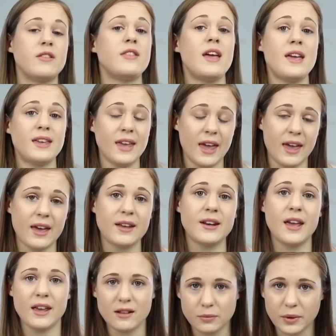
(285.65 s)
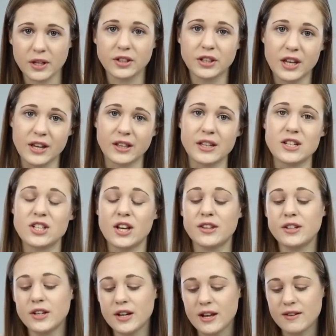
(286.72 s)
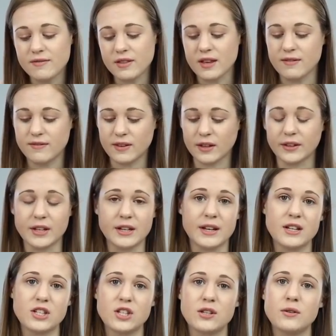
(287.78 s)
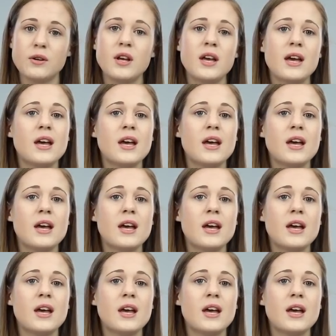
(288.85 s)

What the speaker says: They can and will kill each other if they feel the need to,